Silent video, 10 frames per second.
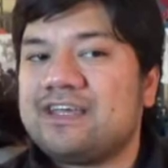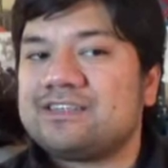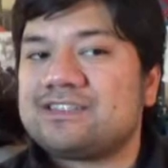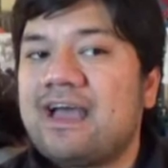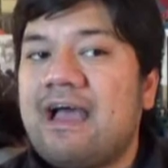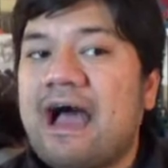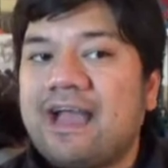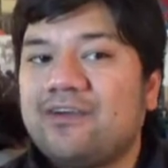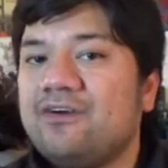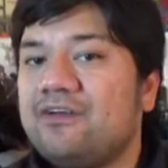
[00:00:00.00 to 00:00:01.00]
as
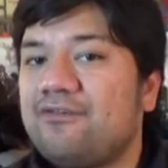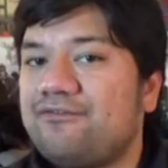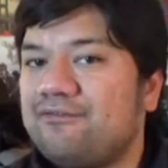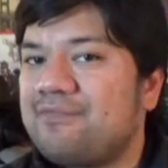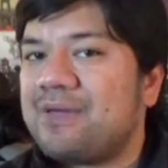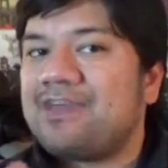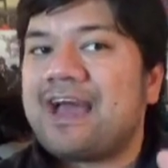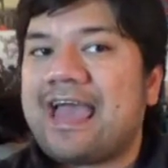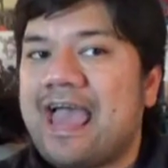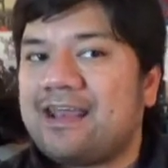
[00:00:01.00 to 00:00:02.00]
I could have if maybe
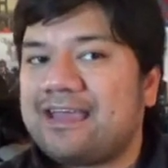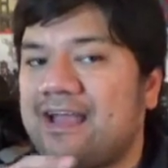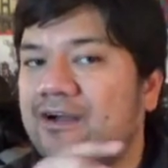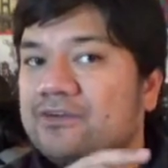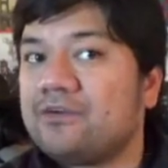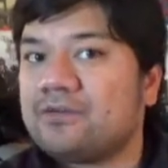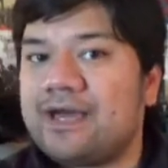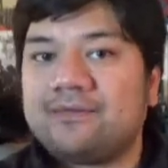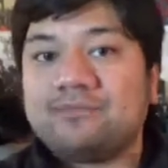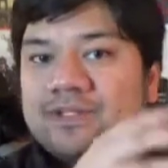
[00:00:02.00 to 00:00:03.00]
I had a character
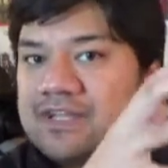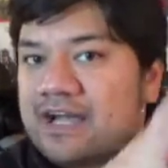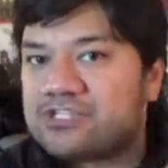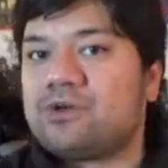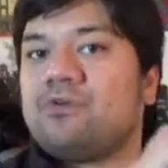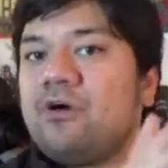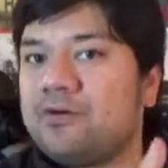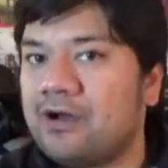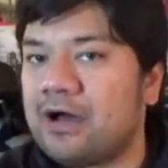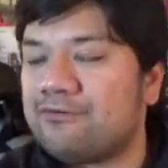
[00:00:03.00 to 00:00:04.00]
like Natasha
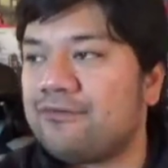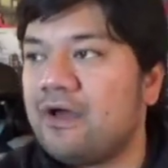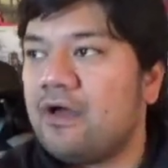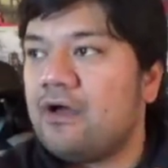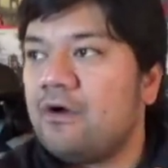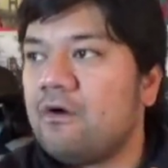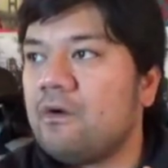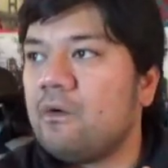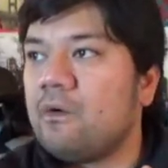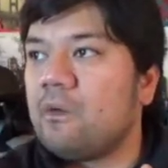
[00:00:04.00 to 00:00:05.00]
Romanoff,
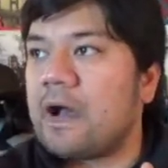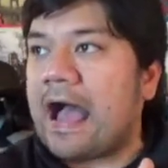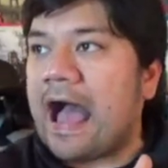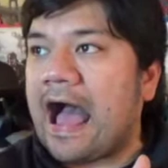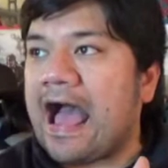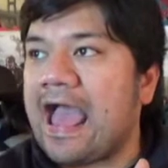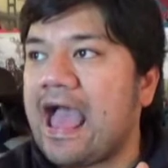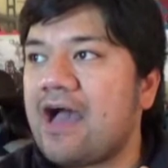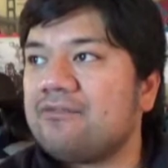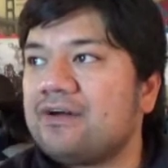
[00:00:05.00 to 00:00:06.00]
who I
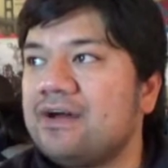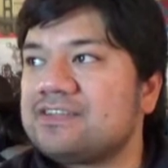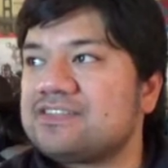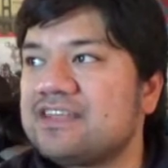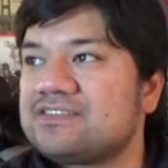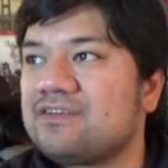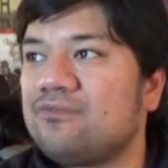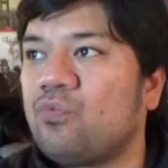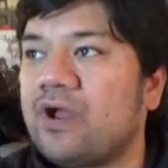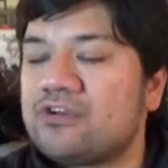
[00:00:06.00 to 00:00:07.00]
have a sense
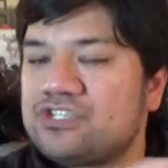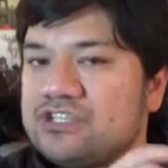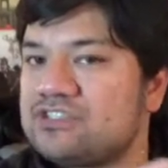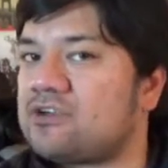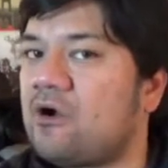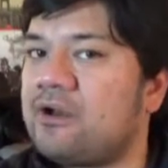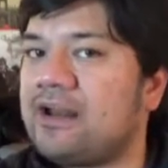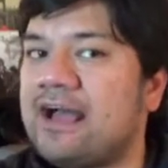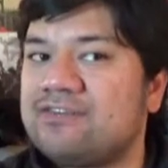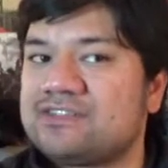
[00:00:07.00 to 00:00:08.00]
of where she started,
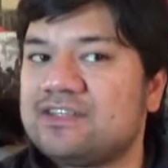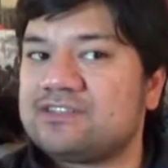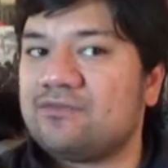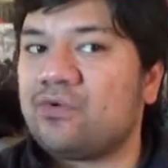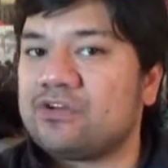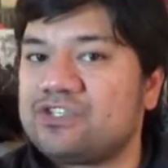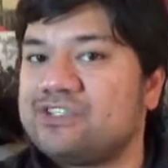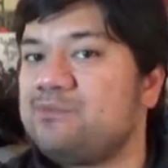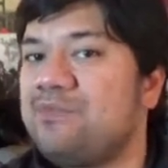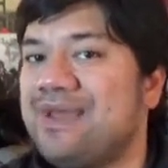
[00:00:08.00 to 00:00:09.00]
I have a sense of where
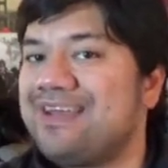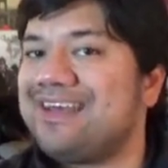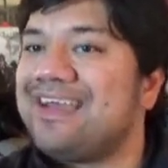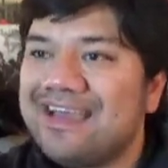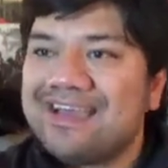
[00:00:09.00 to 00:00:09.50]
she's been.